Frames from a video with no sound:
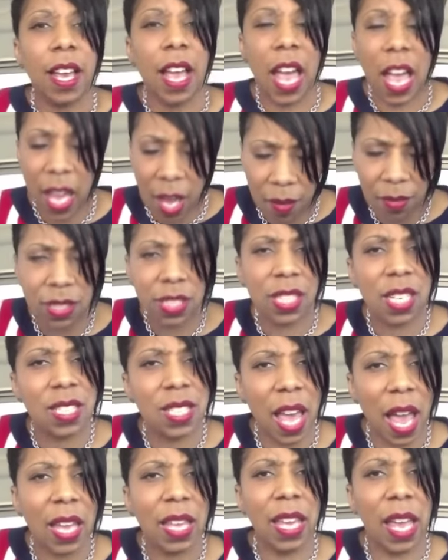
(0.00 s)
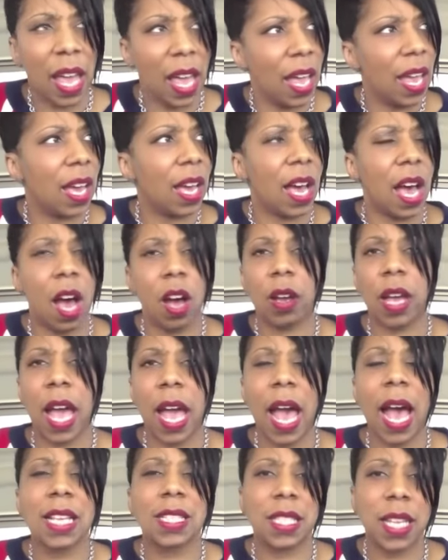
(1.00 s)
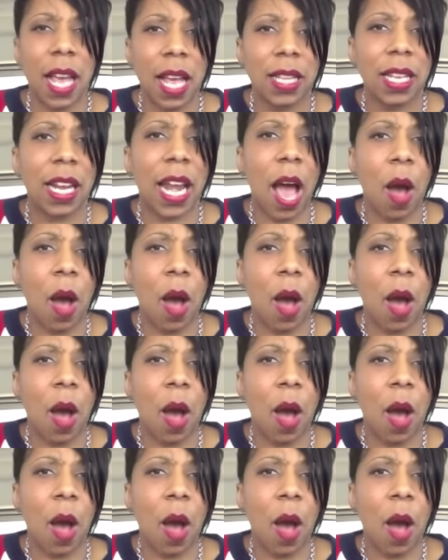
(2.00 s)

And he was just like, yeah, okay, I said that